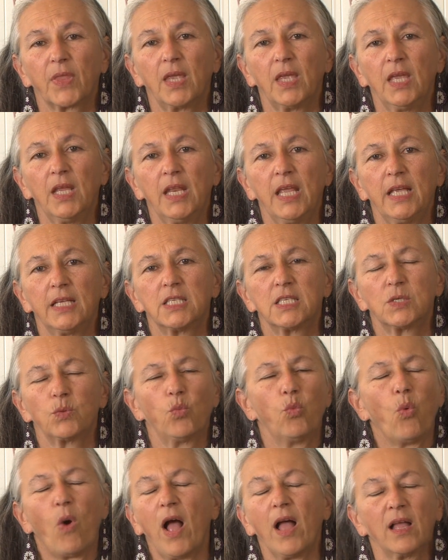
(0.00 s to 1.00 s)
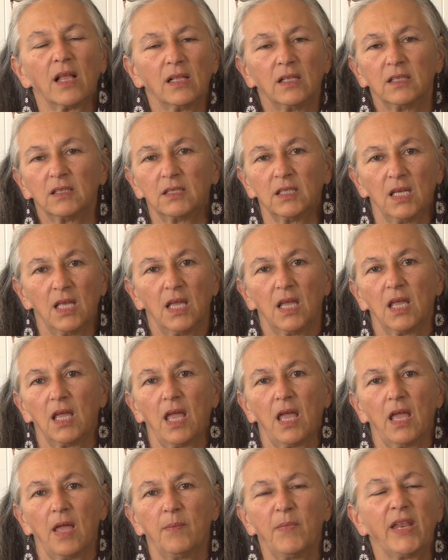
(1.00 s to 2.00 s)
in its wild
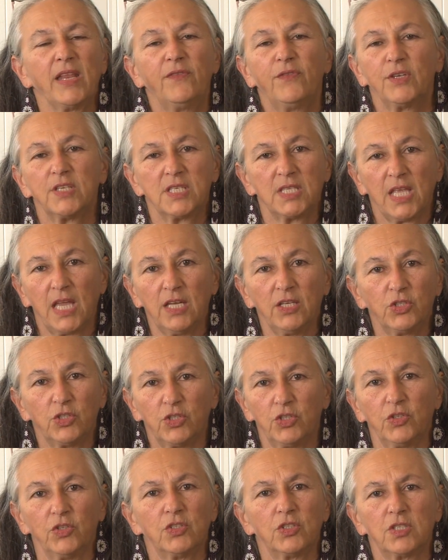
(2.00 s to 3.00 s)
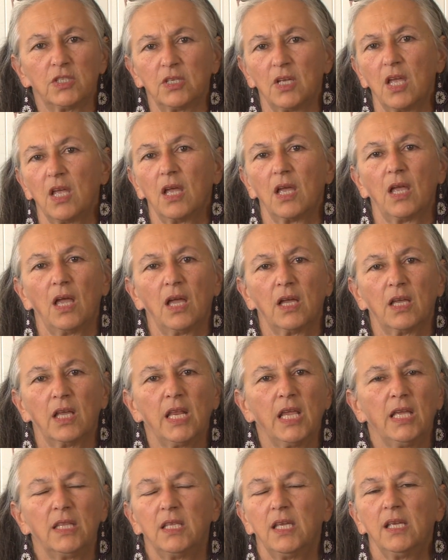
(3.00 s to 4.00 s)
manifestations,
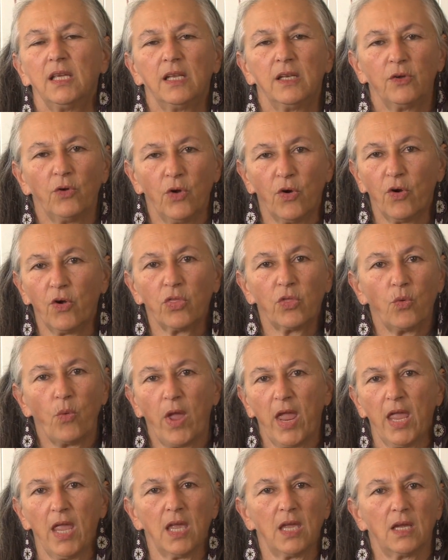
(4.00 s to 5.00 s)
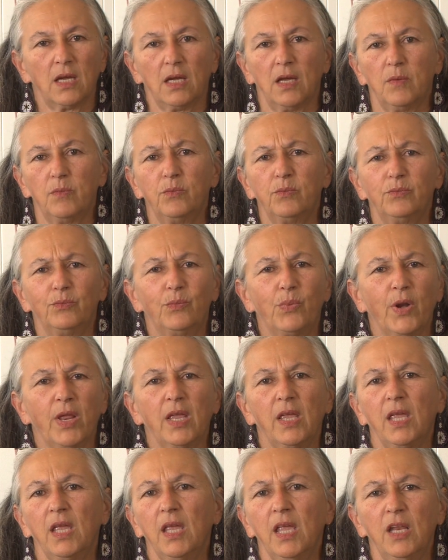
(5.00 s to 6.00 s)
creating an earthquake,
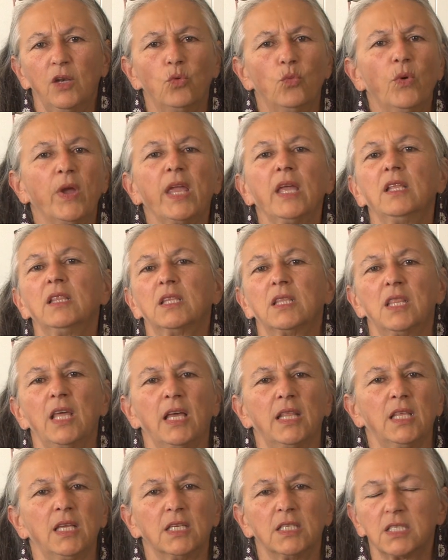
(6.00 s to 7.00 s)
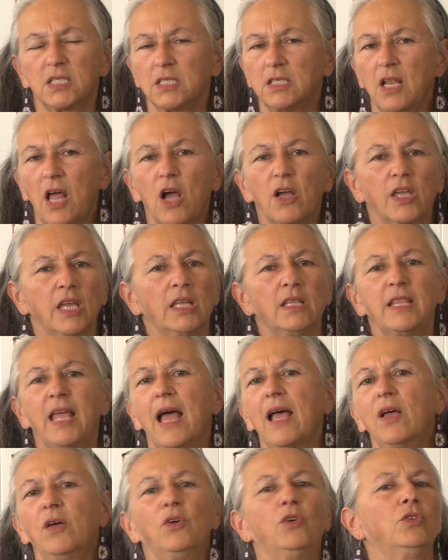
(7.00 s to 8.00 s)
bringing in wind that is knocking
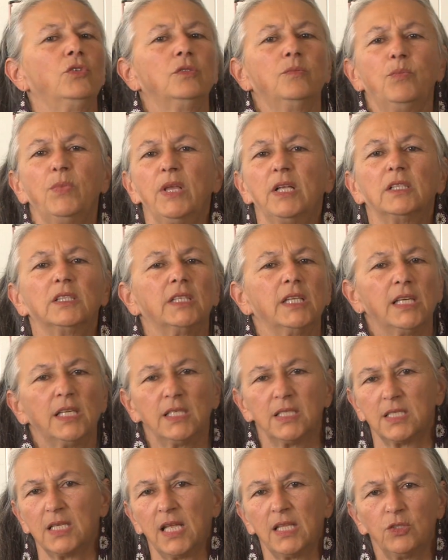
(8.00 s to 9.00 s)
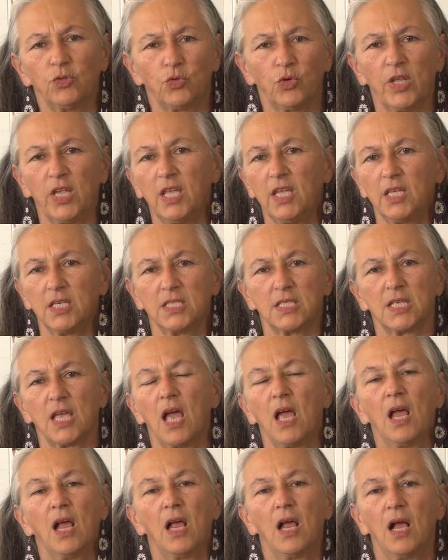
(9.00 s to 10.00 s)
down buildings and trees,
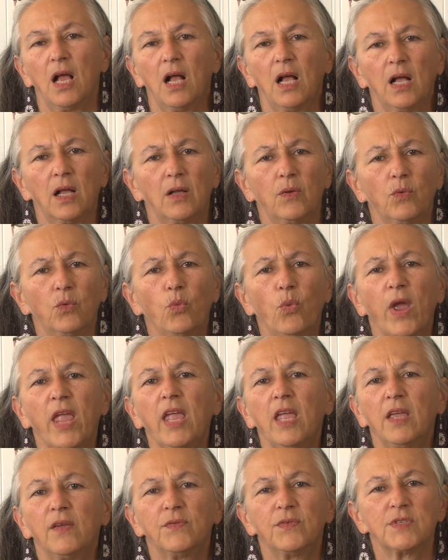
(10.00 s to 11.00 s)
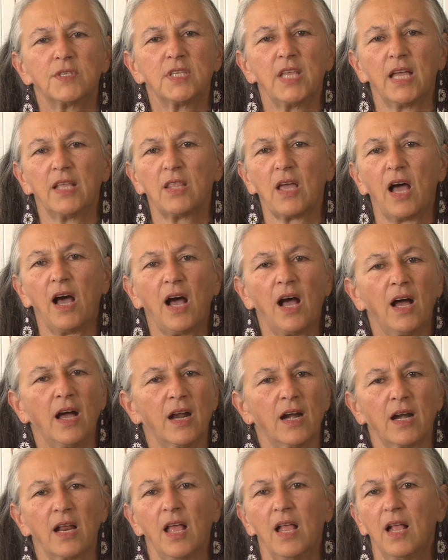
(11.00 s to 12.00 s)
waves that
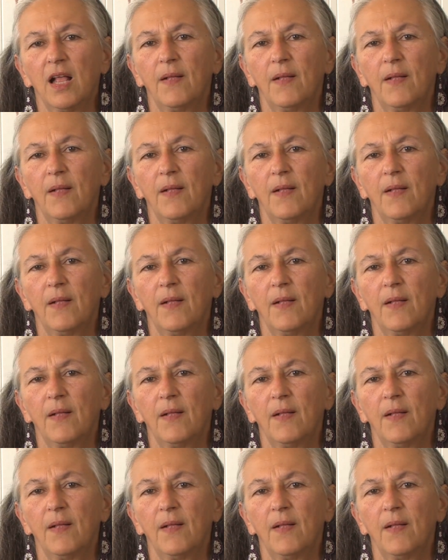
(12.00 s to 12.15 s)
are